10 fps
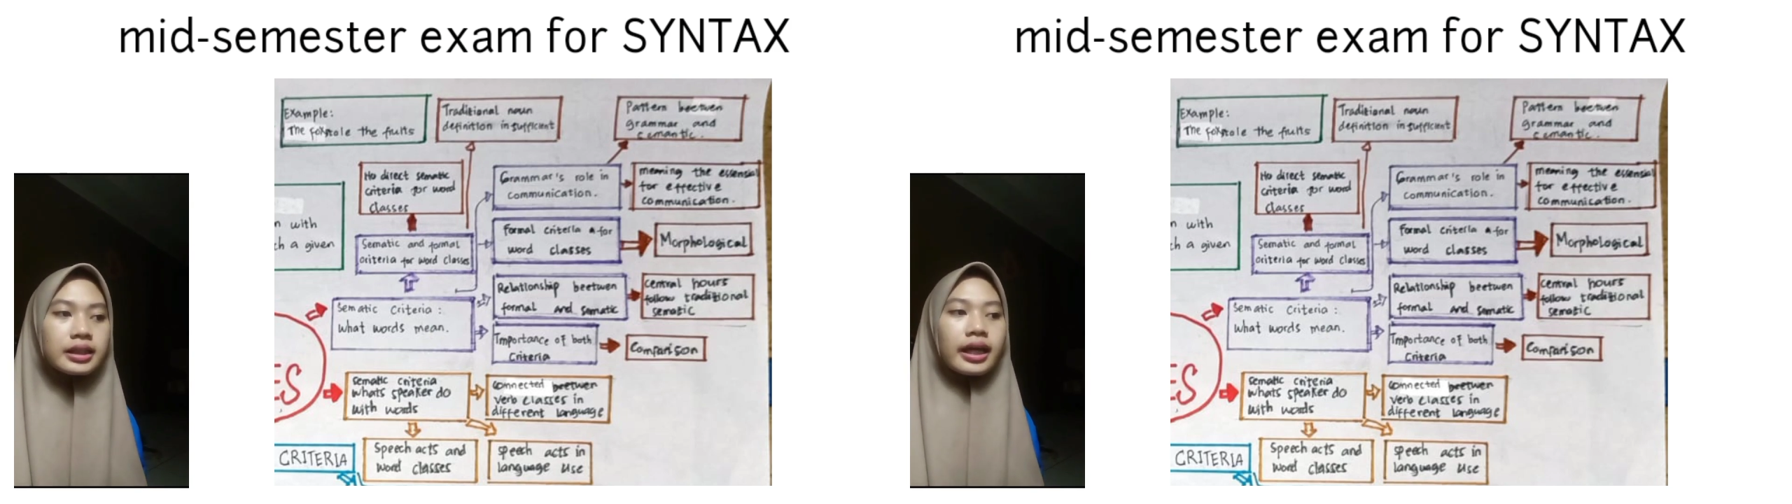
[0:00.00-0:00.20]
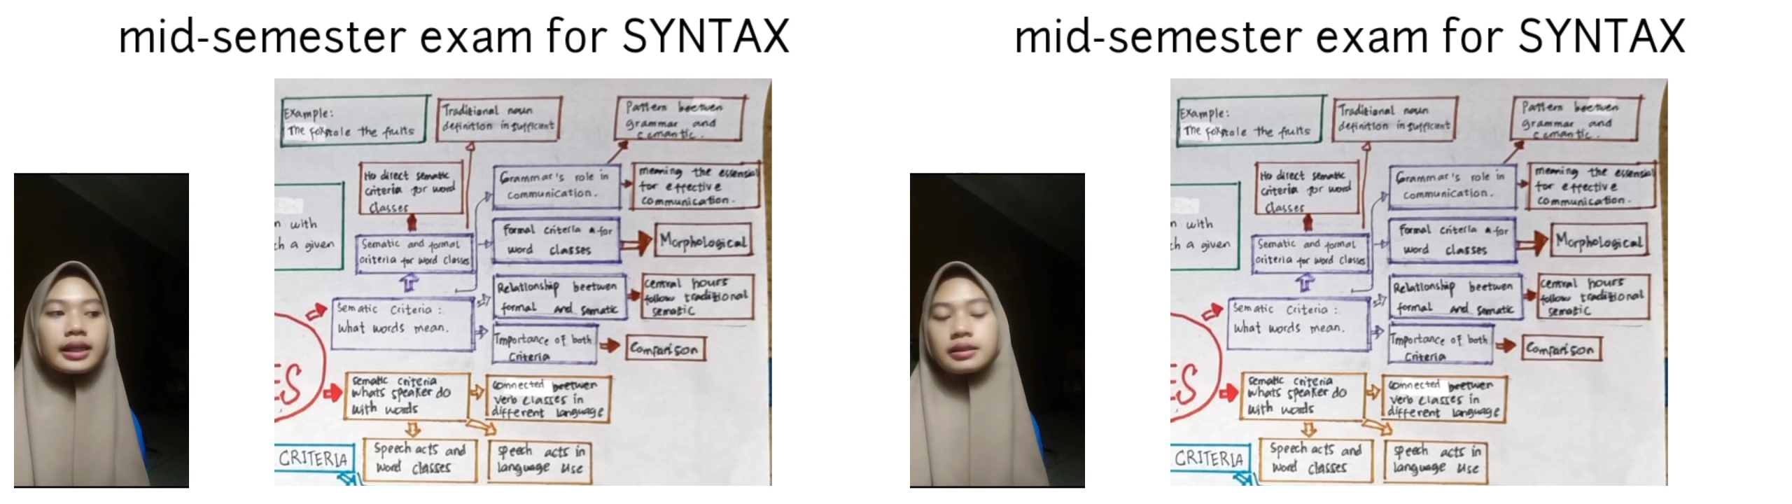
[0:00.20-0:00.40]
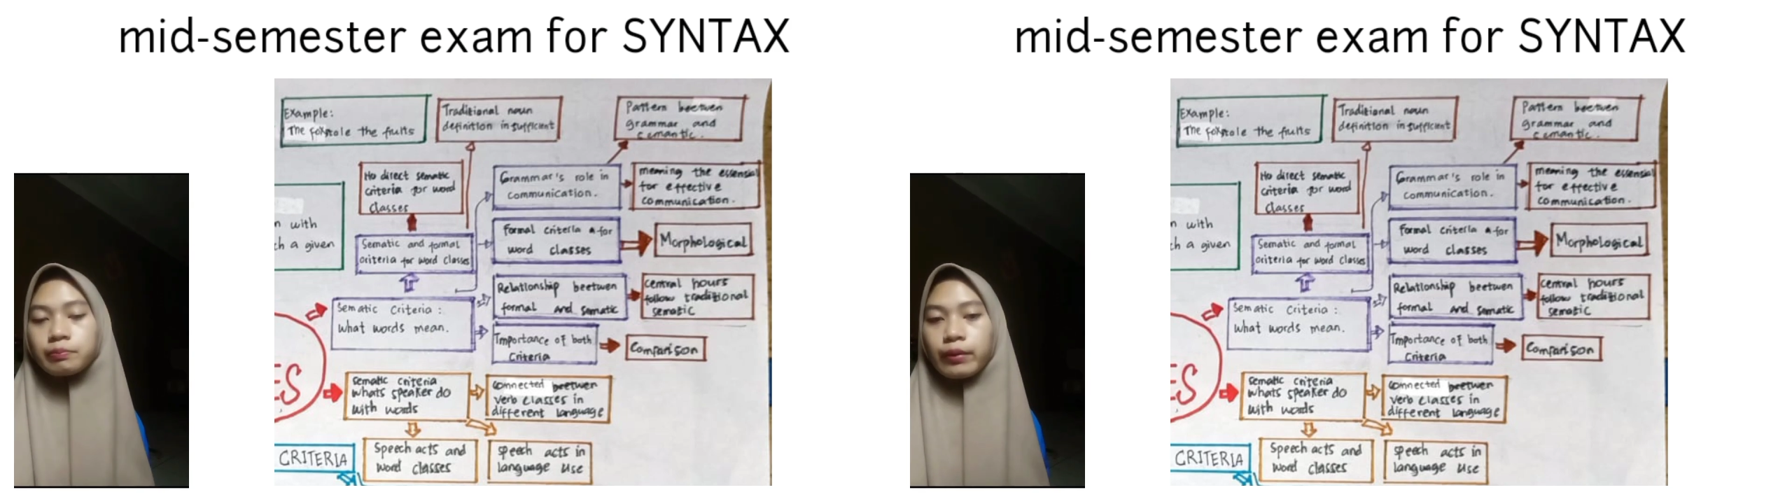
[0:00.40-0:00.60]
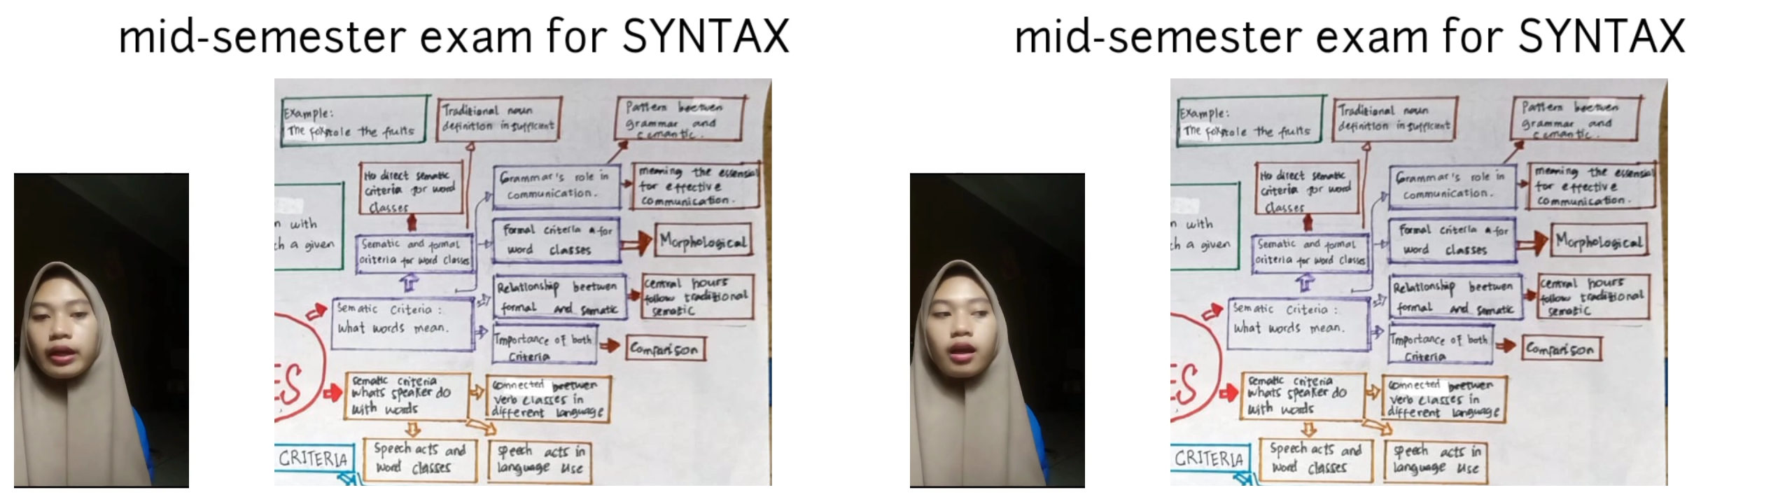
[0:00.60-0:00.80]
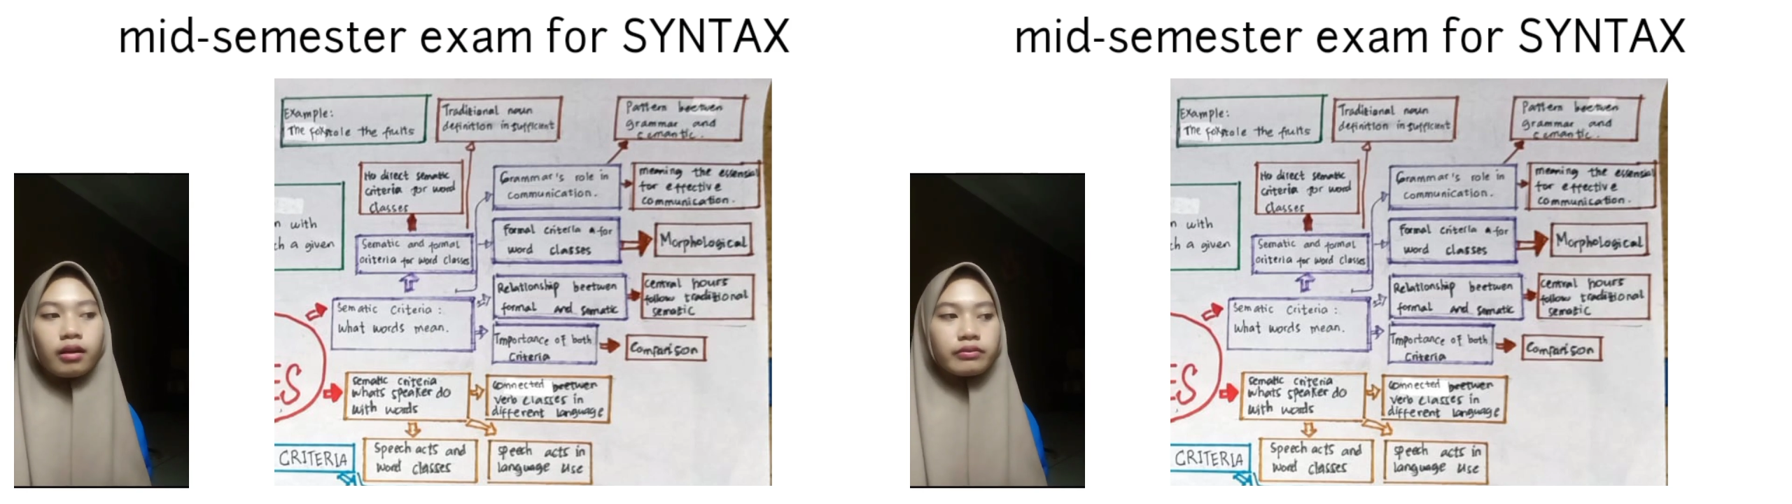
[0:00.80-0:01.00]
aspect
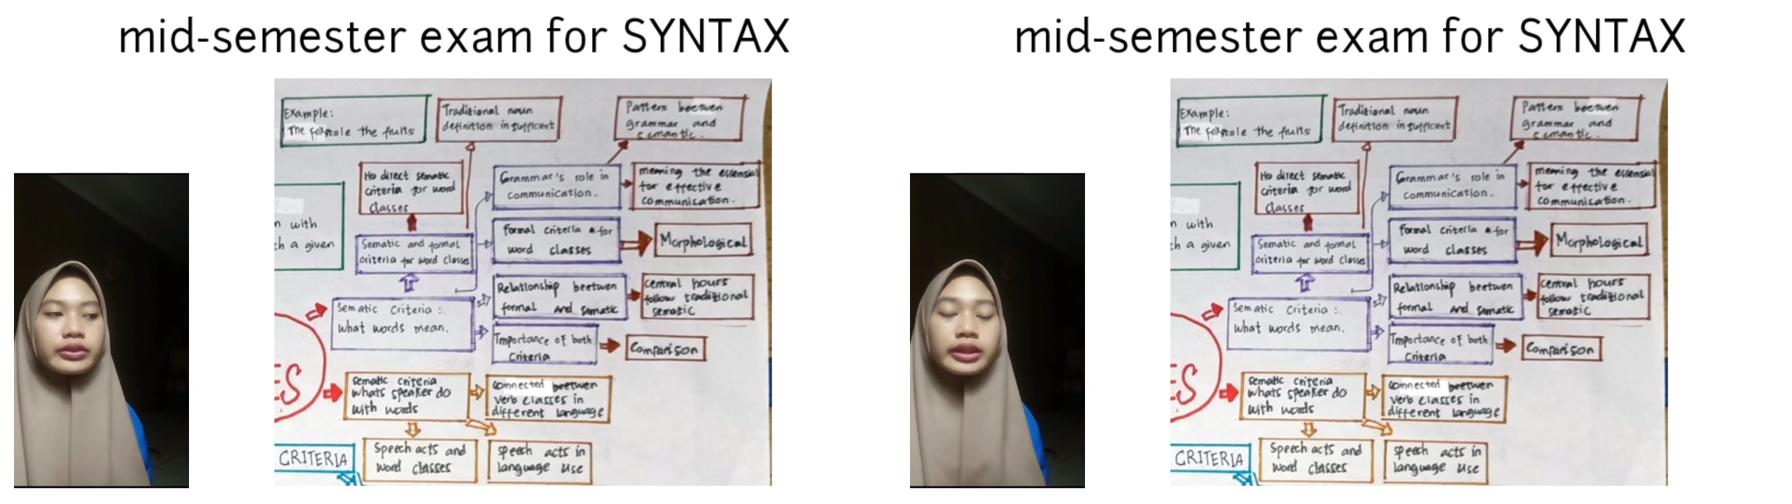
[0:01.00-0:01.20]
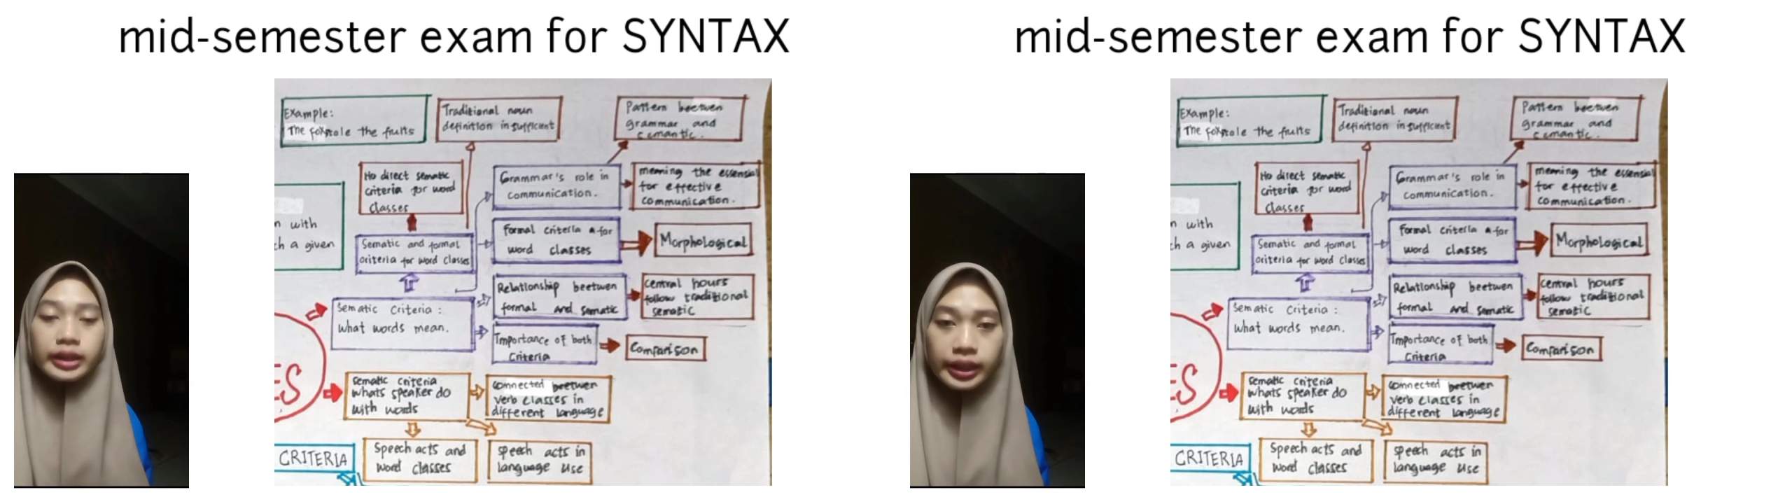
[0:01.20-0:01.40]
of syntactic